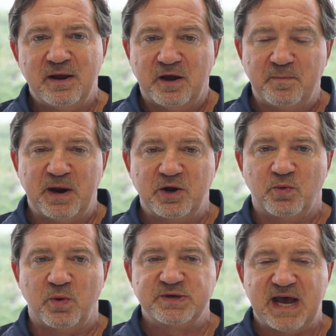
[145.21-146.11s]
Compared to
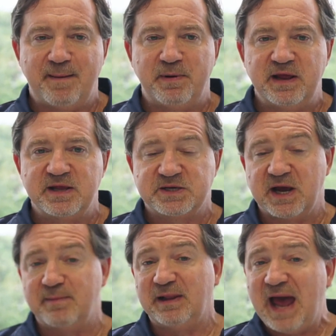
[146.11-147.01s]
what was happening this
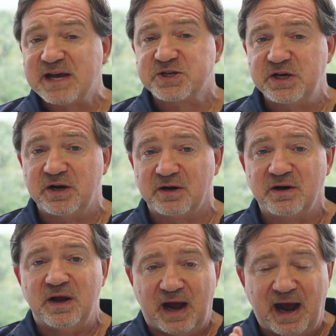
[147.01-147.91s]
time last
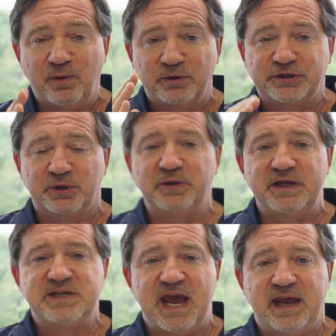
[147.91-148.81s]
year, I will
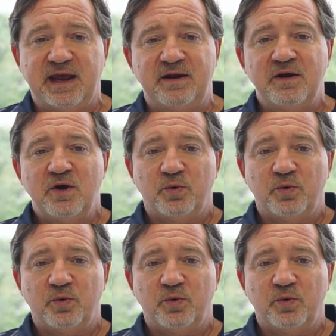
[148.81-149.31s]
certainly take it.